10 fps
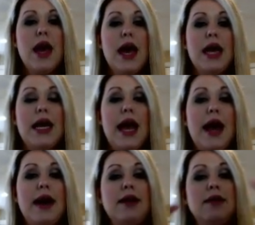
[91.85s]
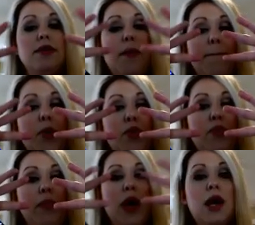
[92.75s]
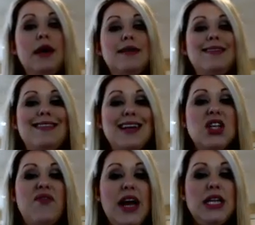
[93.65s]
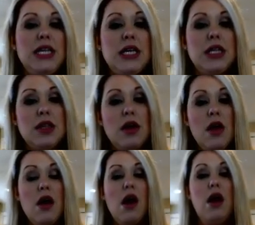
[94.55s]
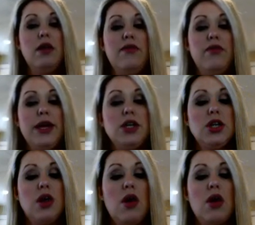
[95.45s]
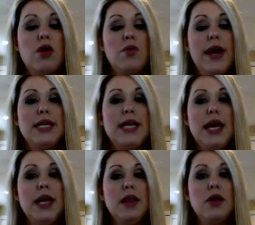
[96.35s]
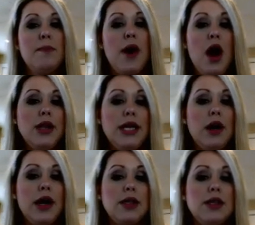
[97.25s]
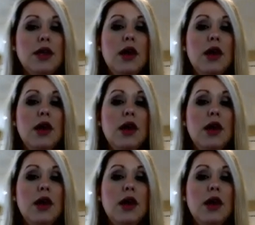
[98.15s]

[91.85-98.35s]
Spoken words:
And it has, boom, 6 faces, all of which are rectangular polygons.